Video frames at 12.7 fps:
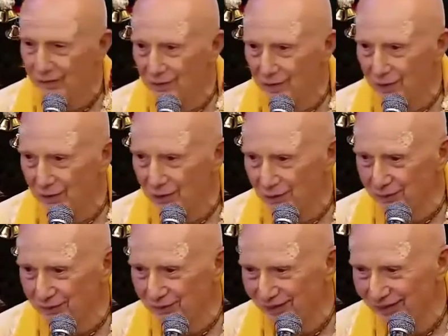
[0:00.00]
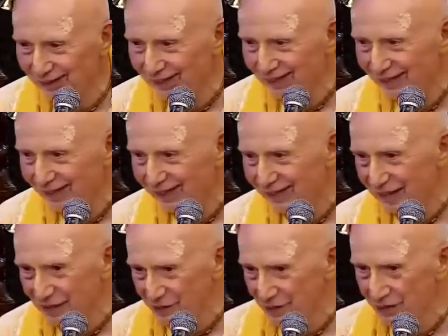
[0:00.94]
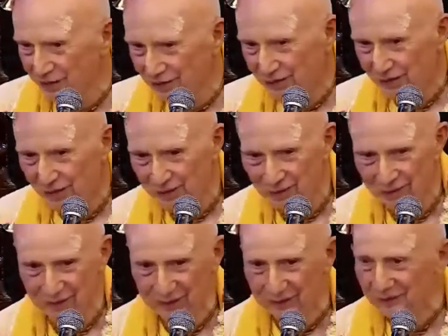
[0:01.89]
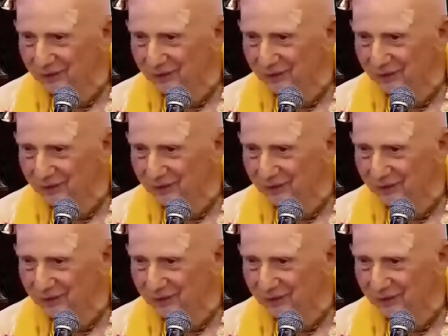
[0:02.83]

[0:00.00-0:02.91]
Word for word: spiritual. That's just an example.